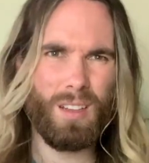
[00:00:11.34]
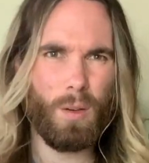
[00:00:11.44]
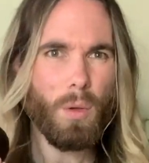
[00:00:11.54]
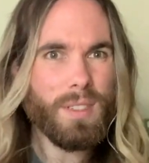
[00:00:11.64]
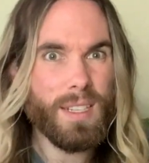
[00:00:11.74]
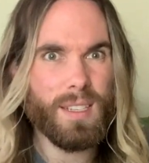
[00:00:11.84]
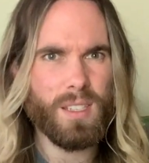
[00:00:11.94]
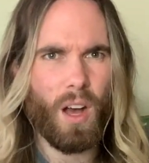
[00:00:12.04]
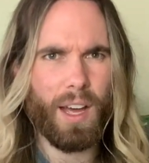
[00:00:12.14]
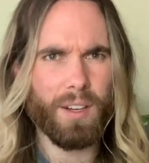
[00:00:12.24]
What's
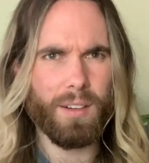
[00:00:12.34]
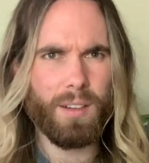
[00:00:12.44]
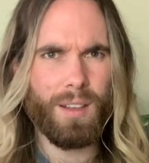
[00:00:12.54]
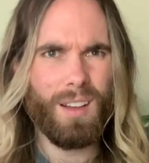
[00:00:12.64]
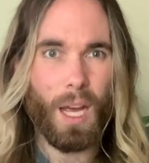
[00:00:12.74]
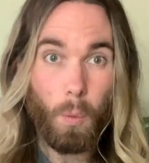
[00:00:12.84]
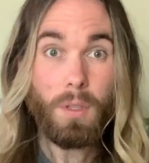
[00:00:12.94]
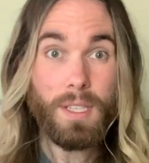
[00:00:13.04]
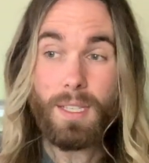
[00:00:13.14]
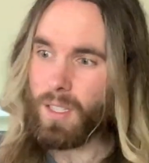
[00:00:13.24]
inside it? And
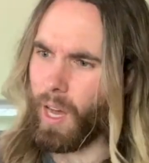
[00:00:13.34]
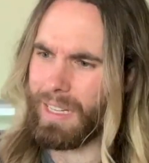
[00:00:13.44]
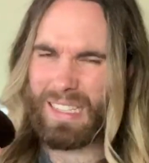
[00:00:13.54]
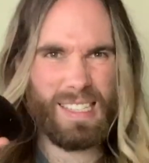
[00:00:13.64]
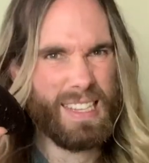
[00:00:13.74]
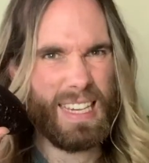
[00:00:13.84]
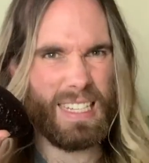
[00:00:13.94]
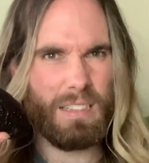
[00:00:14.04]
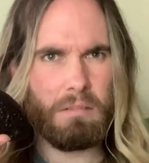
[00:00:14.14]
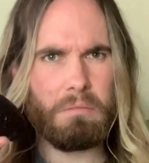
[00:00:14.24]
what's inside its
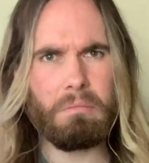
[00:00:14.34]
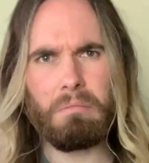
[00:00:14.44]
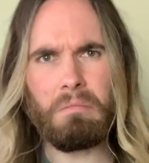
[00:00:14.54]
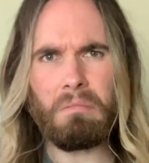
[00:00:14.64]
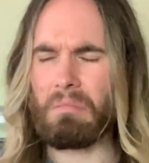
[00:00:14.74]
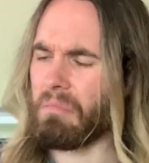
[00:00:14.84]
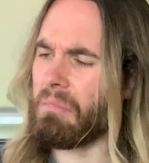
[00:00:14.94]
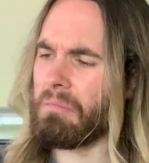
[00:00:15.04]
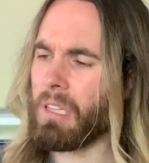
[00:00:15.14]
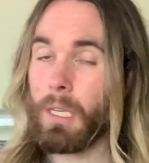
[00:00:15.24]
seed? Hmm.
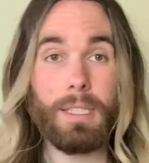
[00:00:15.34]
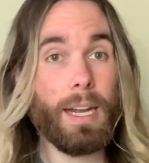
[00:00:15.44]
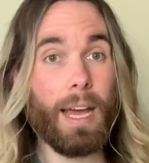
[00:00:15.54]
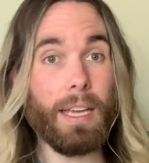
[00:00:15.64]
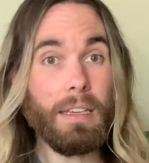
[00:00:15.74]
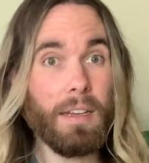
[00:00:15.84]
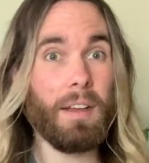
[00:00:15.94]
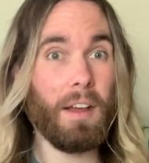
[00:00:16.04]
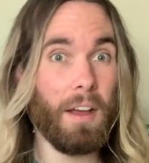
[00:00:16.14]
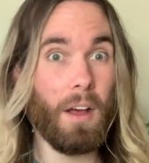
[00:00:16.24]
Today,
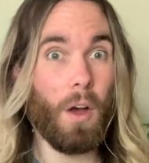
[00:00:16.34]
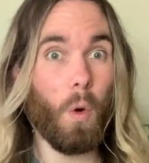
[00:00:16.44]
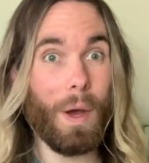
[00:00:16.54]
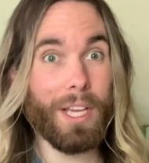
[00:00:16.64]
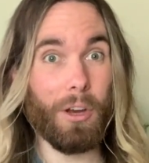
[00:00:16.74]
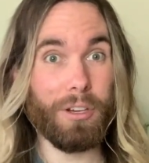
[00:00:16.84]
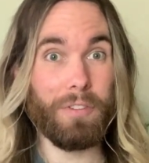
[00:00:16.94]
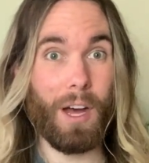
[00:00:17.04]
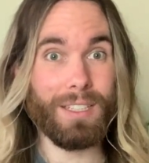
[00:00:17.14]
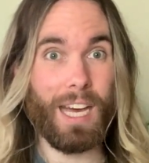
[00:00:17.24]
we're going to
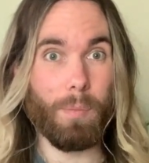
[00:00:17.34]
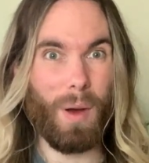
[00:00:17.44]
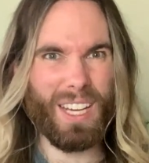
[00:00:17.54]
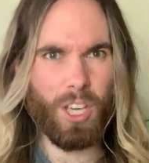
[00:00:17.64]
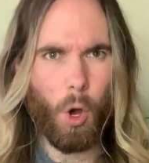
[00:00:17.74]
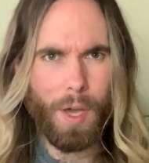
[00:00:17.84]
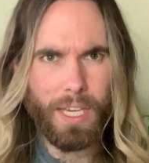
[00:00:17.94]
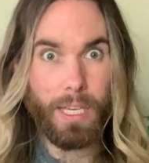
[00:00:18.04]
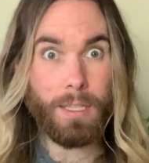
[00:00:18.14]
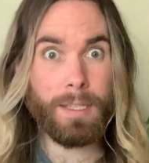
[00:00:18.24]
find out by
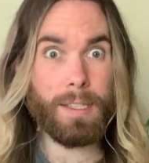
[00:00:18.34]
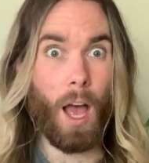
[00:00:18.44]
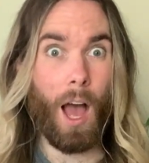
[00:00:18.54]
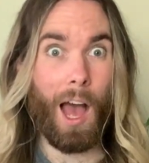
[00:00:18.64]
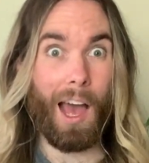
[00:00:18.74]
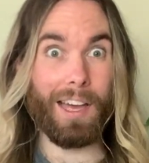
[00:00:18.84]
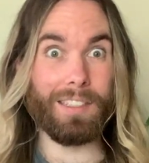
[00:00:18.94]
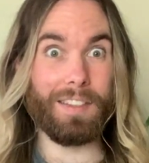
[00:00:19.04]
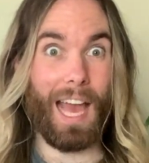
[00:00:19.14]
going inside the